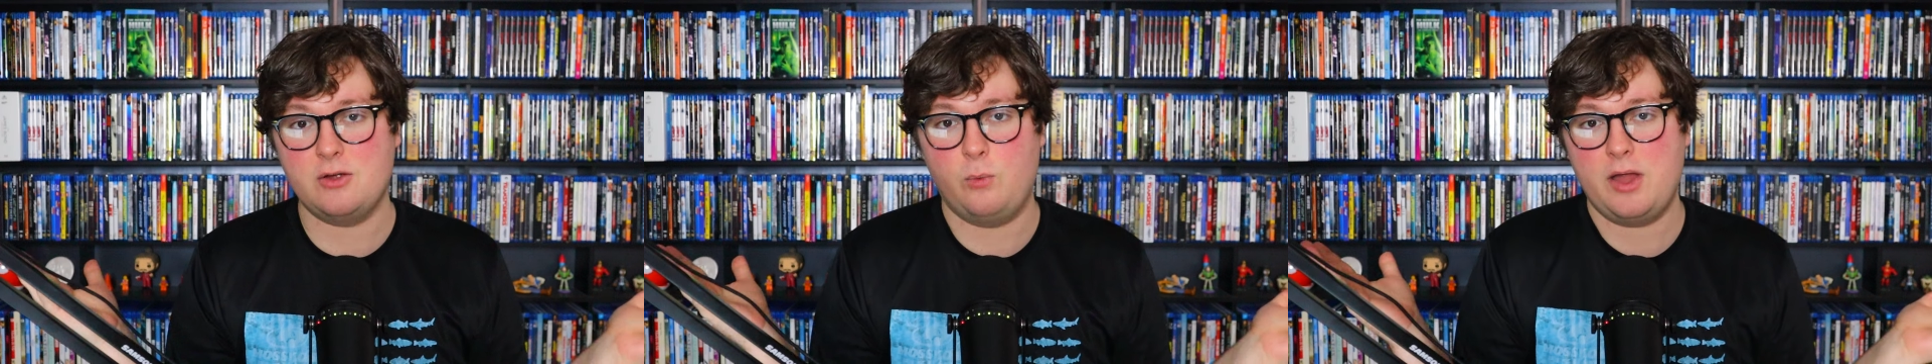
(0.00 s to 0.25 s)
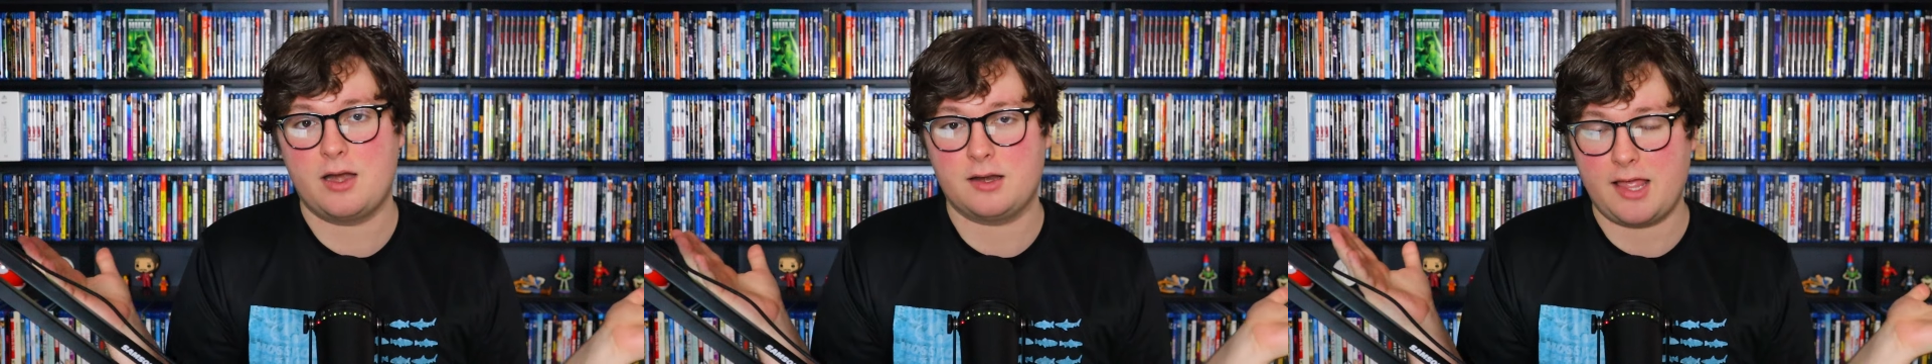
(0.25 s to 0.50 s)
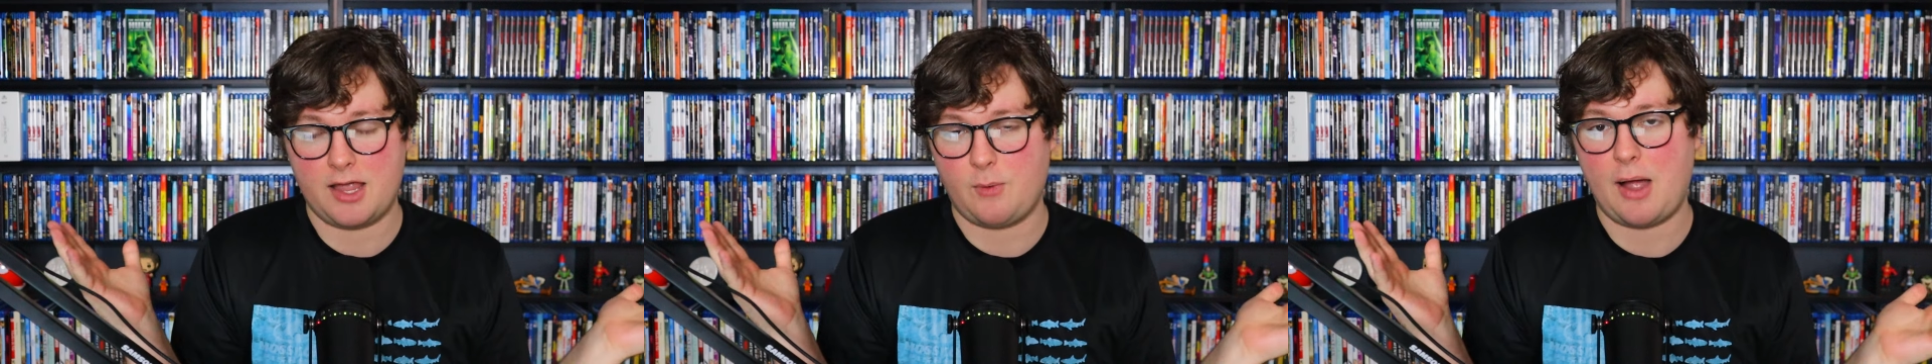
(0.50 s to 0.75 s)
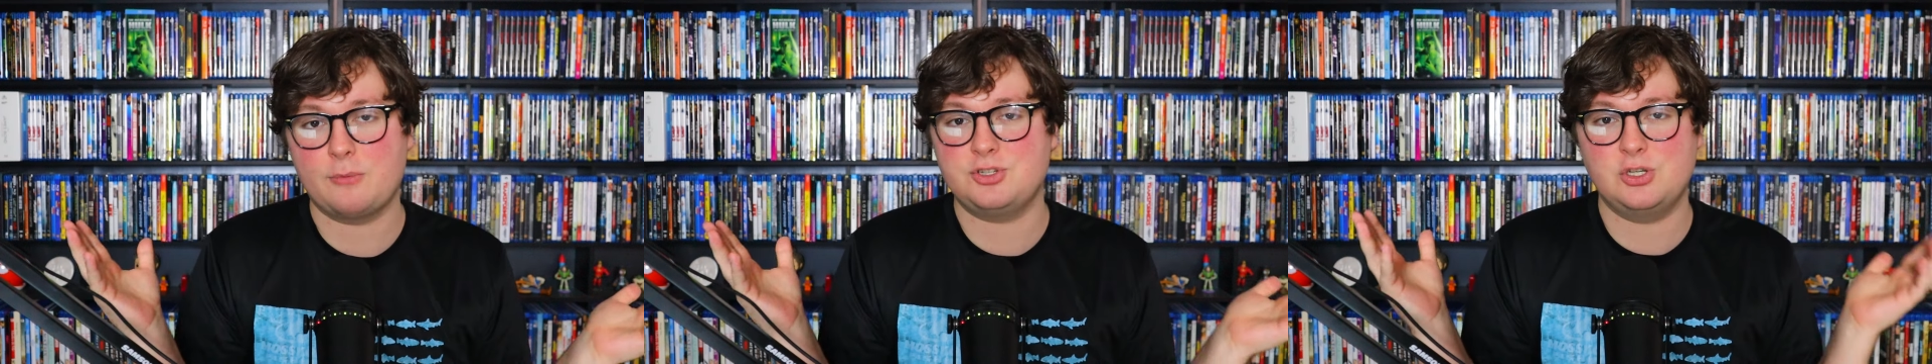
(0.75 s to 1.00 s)
weird. Like,
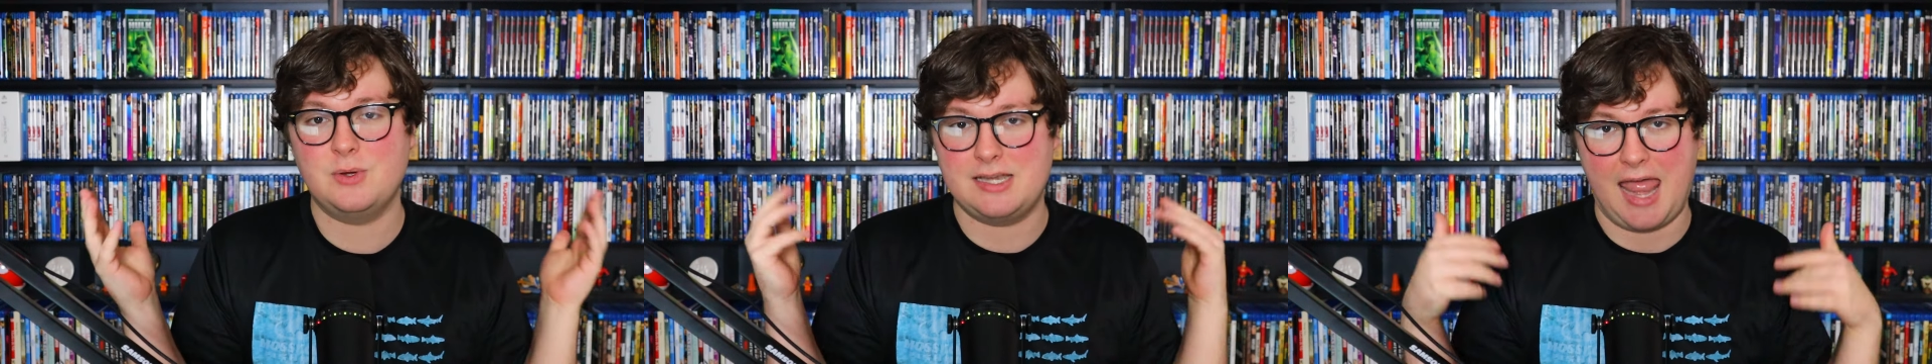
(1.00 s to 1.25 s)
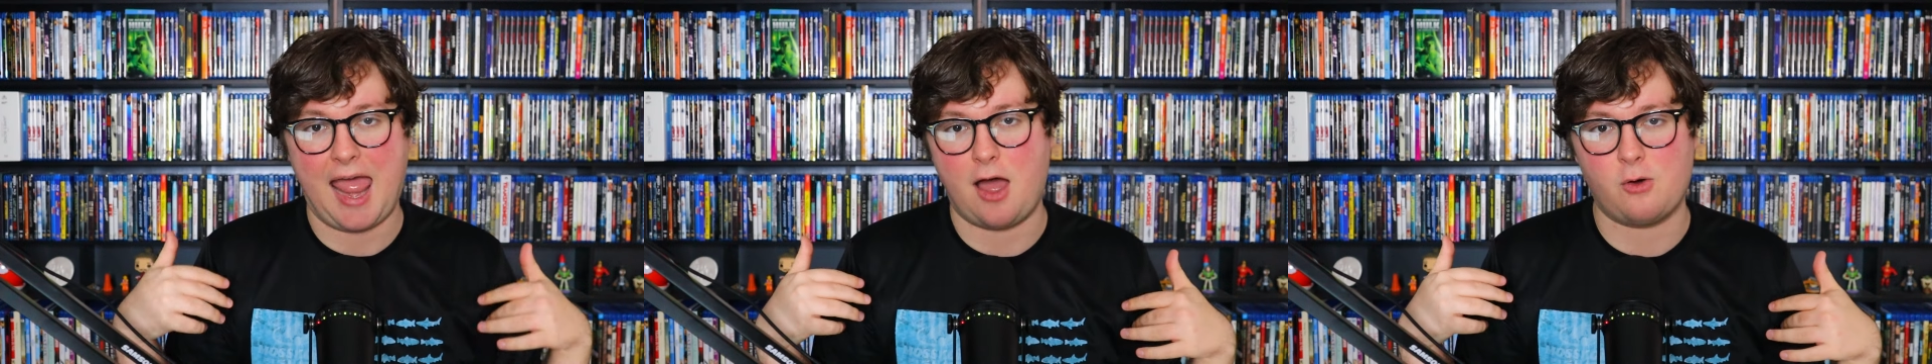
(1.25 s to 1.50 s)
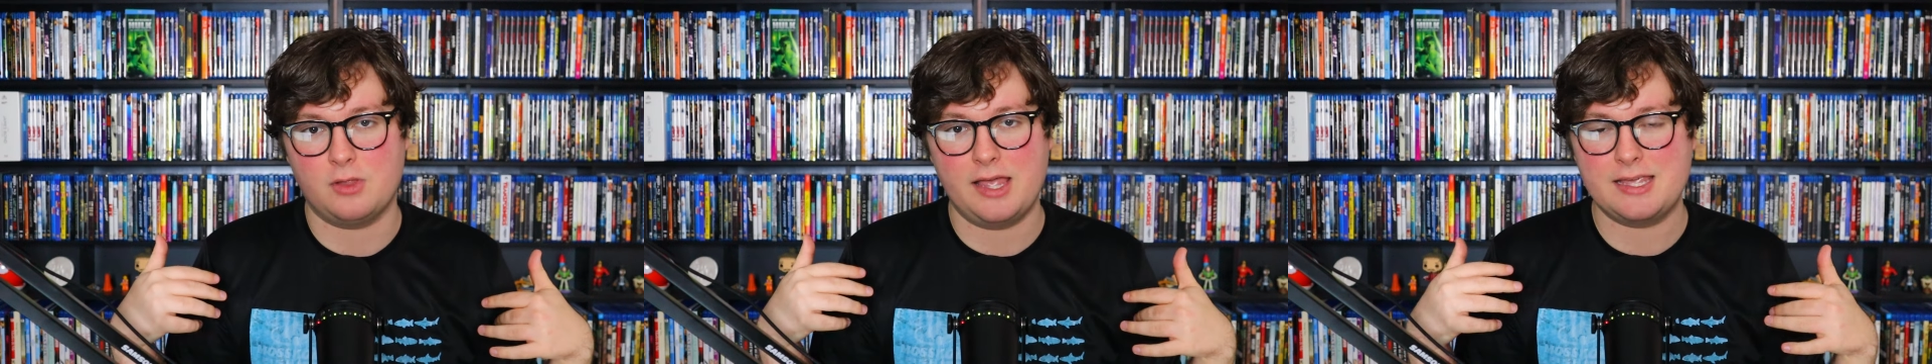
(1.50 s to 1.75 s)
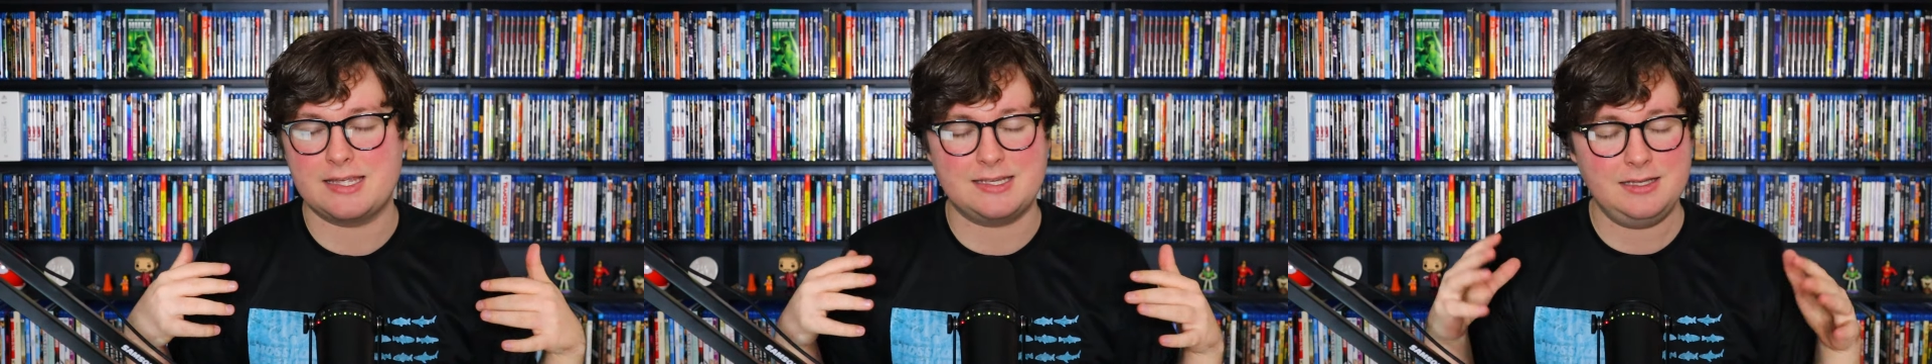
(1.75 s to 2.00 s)
why would you do it now?
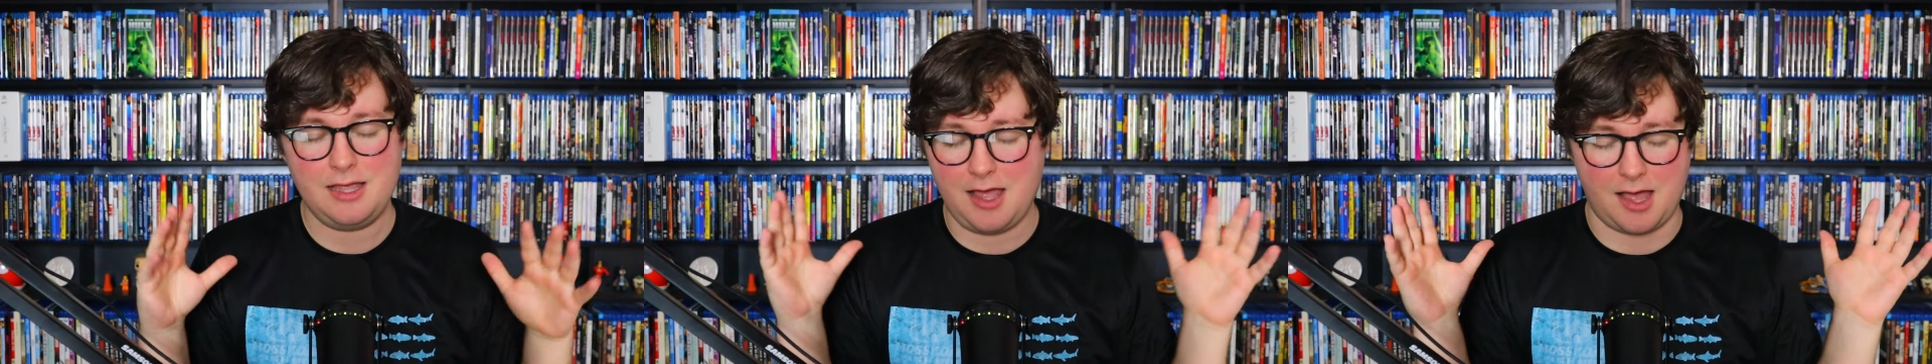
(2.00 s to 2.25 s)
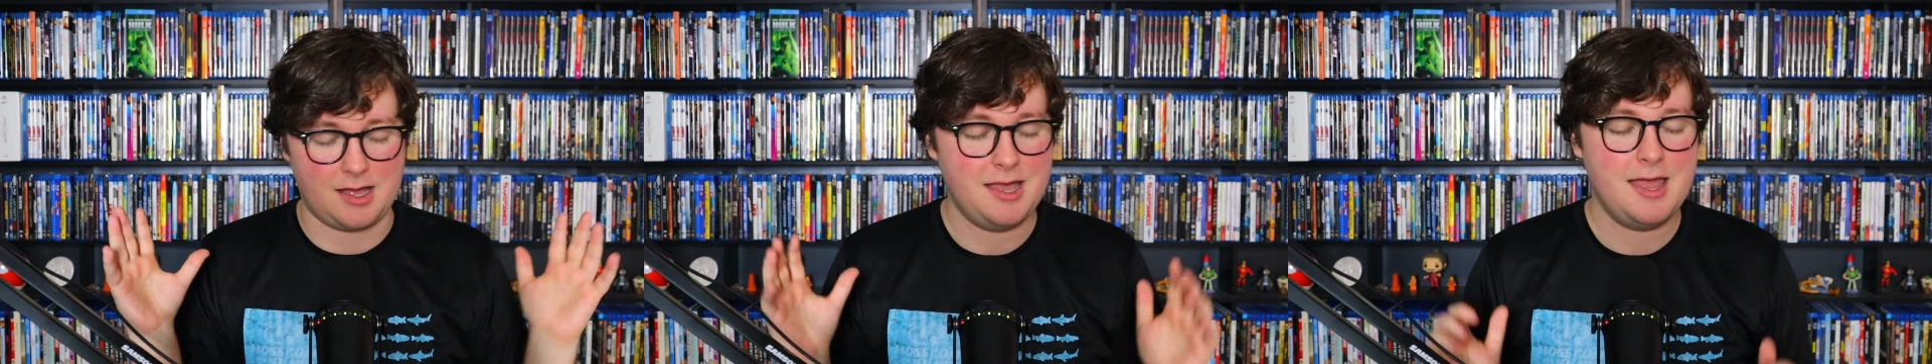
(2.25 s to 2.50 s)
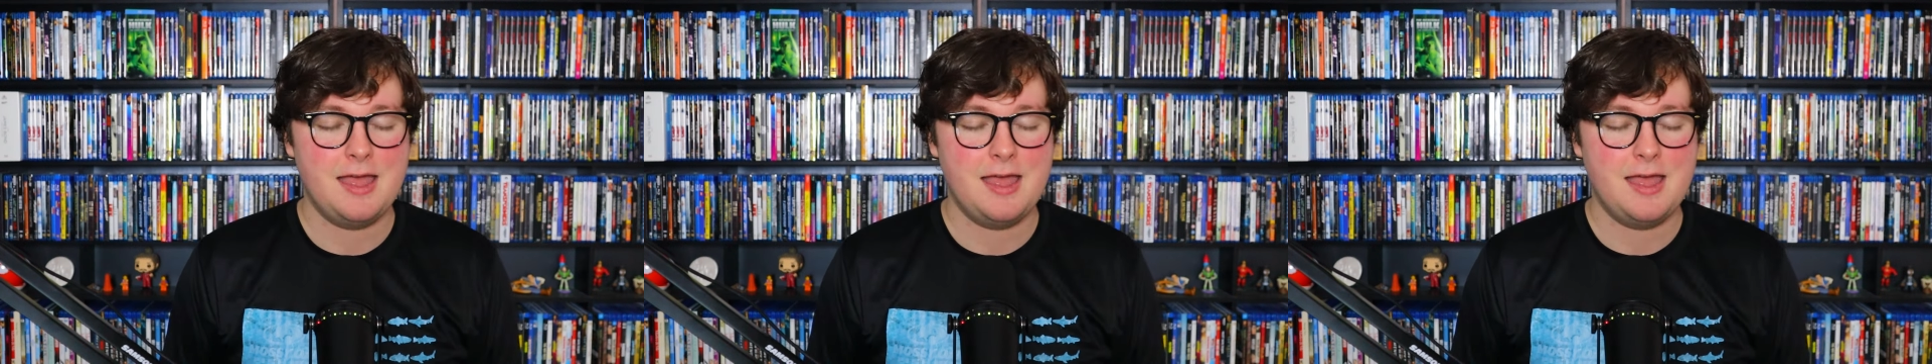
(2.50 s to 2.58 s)
Like, ugh.